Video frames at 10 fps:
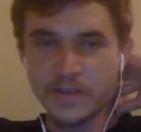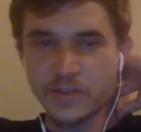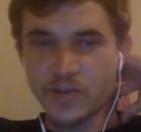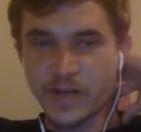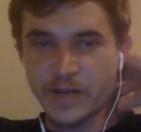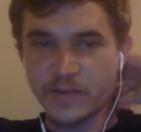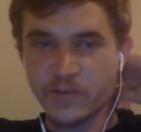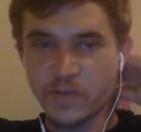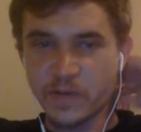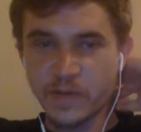are trying to
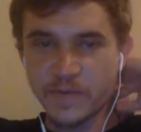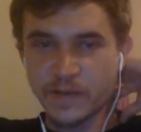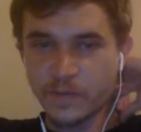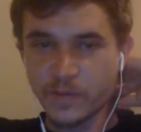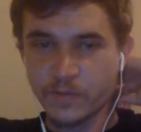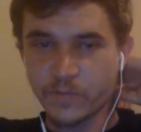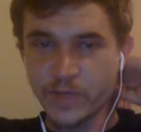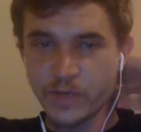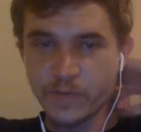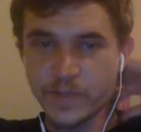scream at him and tell him, look, we
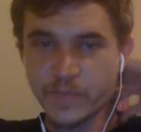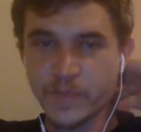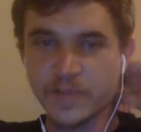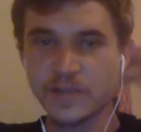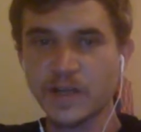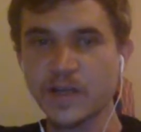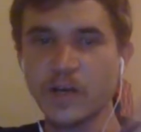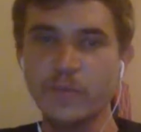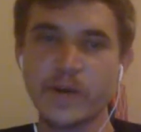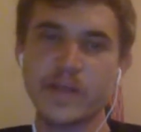know where this bus is going to
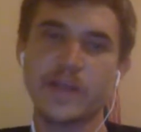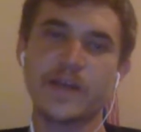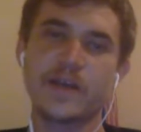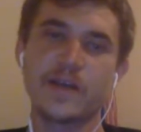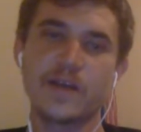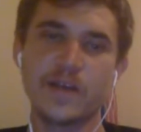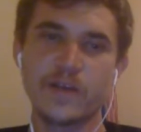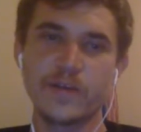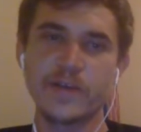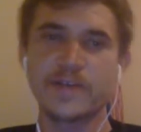go, buddy. Like,
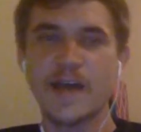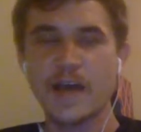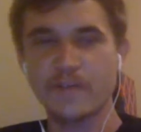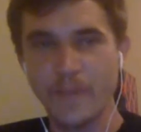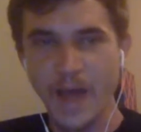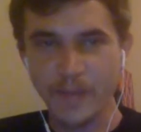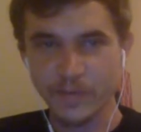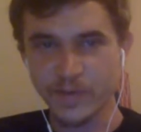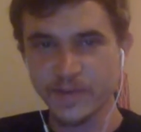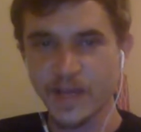you need to have a map.
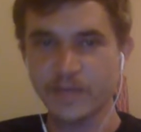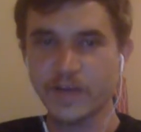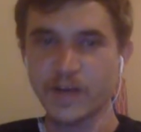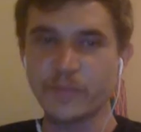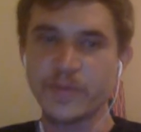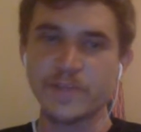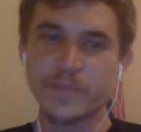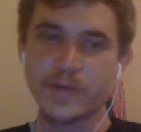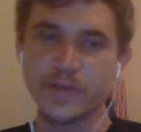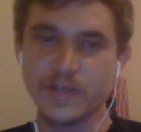You need to have a compass.
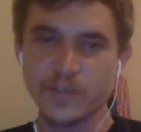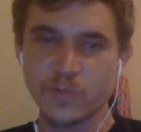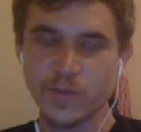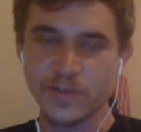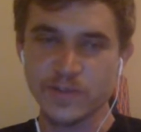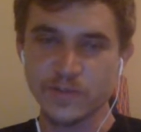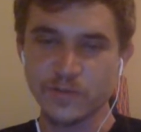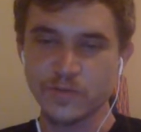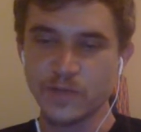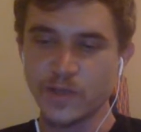But he just wants
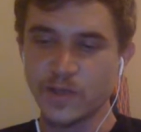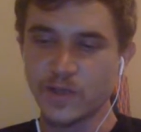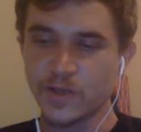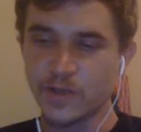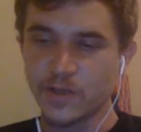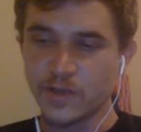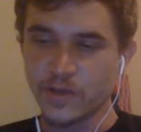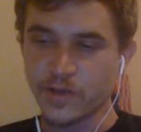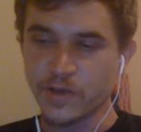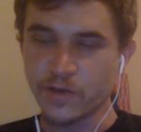to,
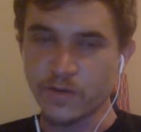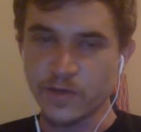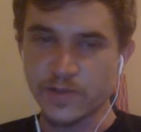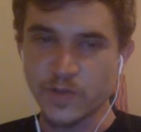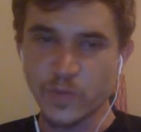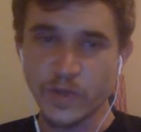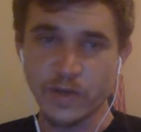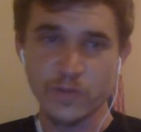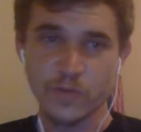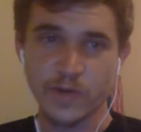you know, assume he
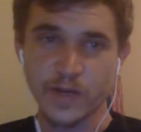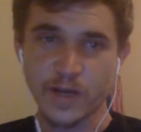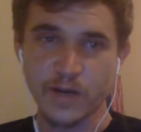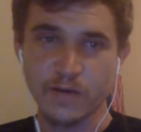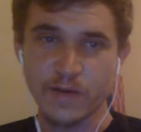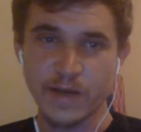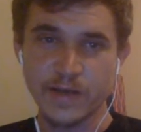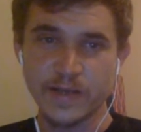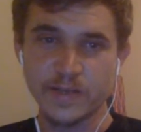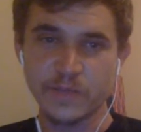knows where to go,
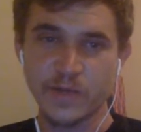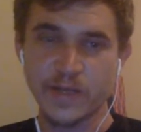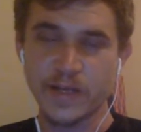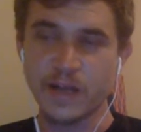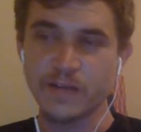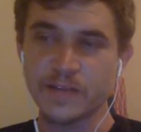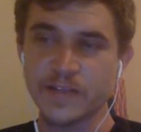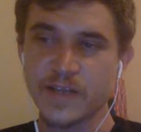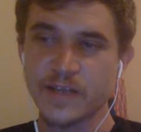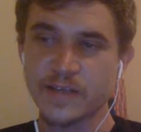and he doesn't want to acknowledge
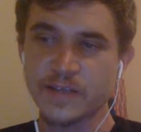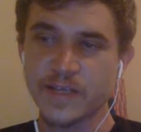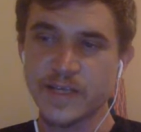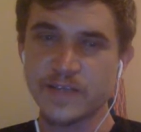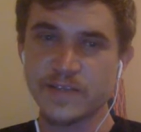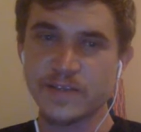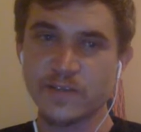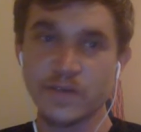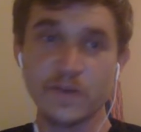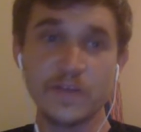that he's
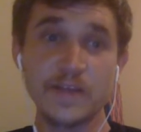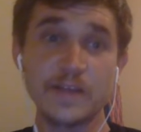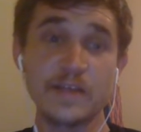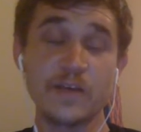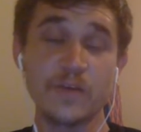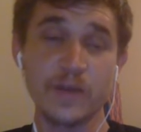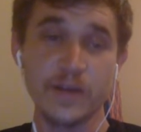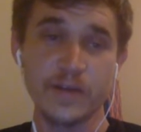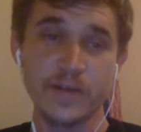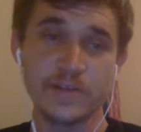still, even if he did know where to
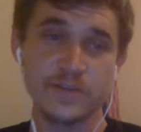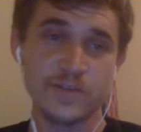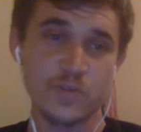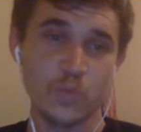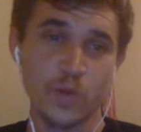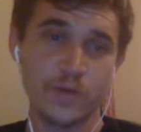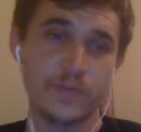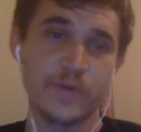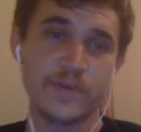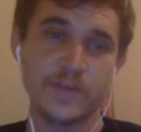go, he's still just one
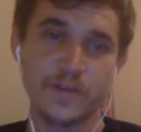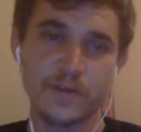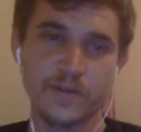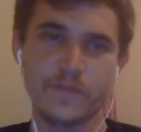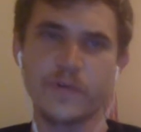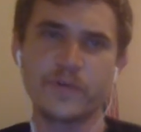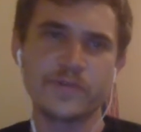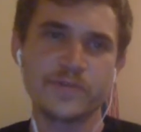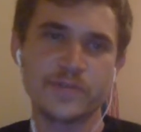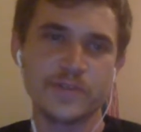person, or the
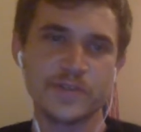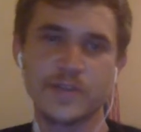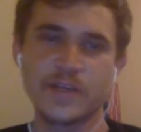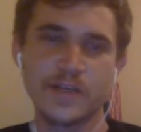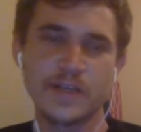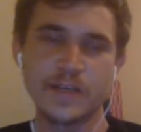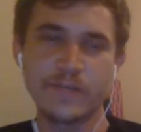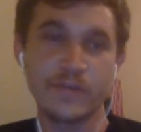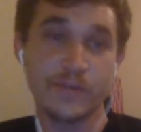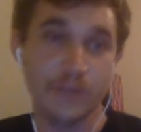voters are just,
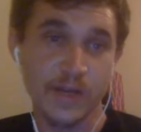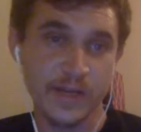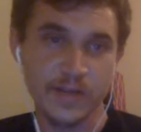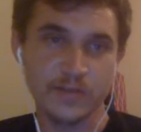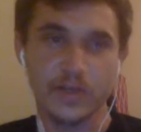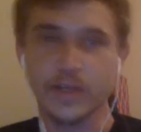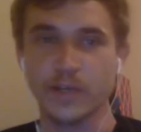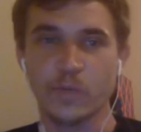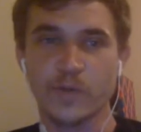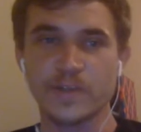even if they're lucky, they're
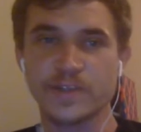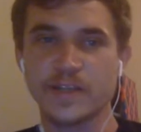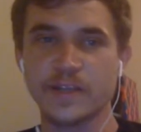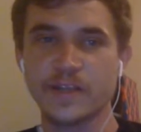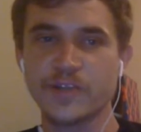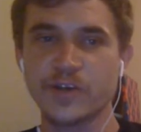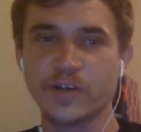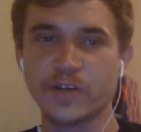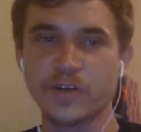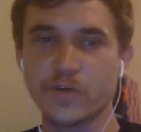lucky once and they chart
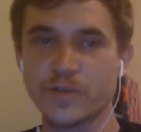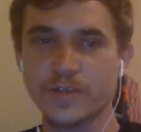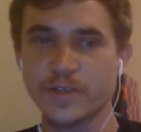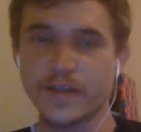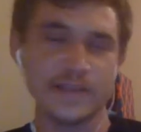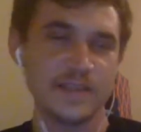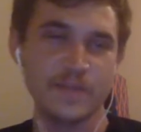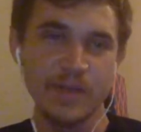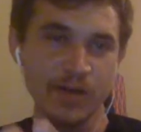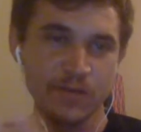a good course, and then the next
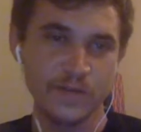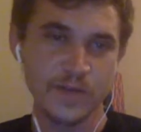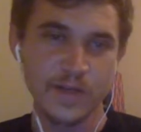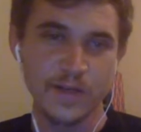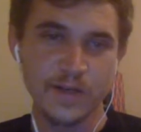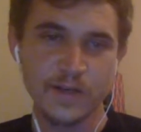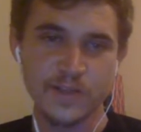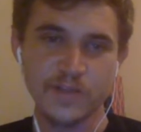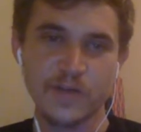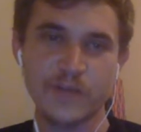time they don't,
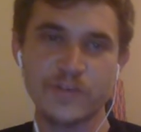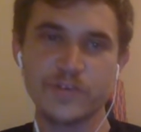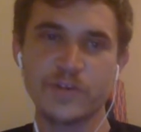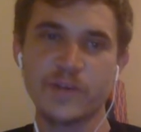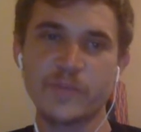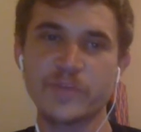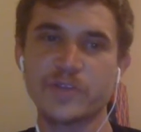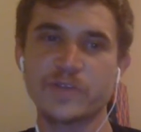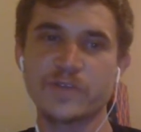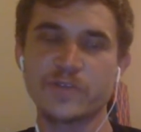because you don't have a true compass, you
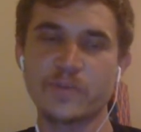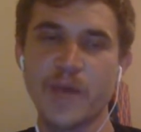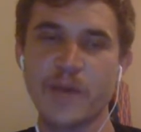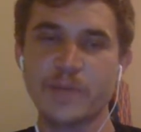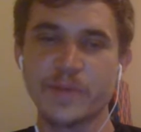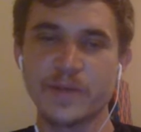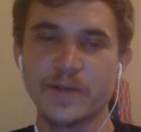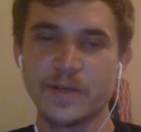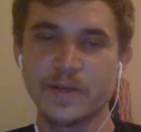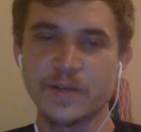don't have a true map.
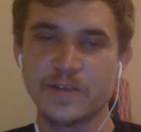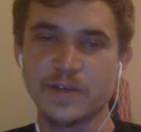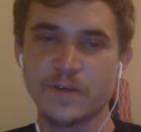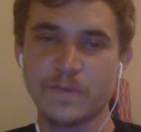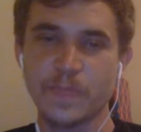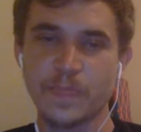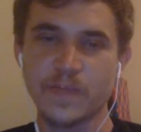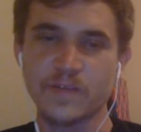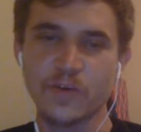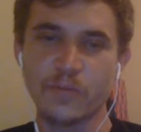So
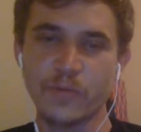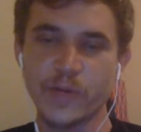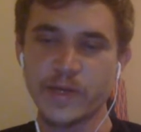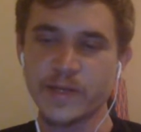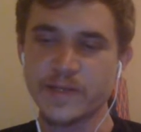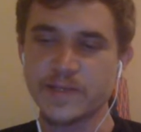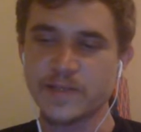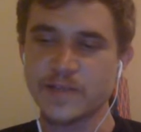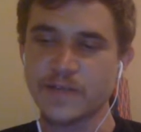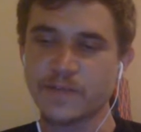this whole point is
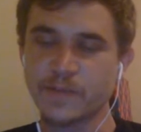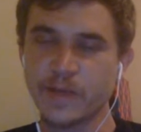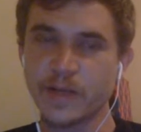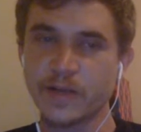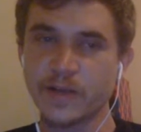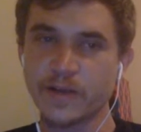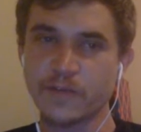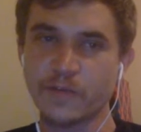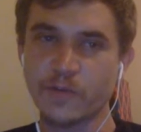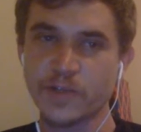definitely made clear
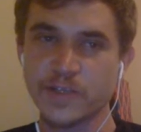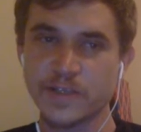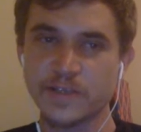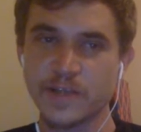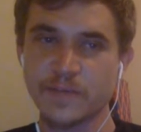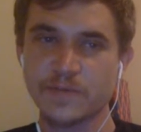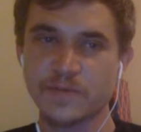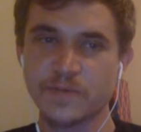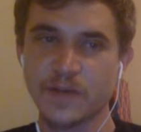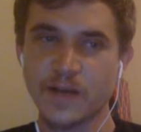if you're watching Sam's
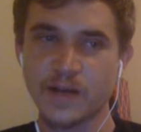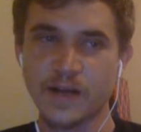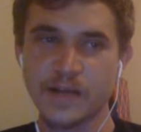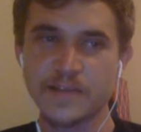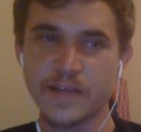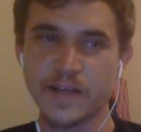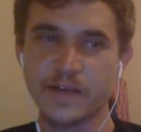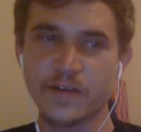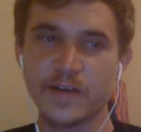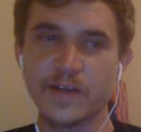content here,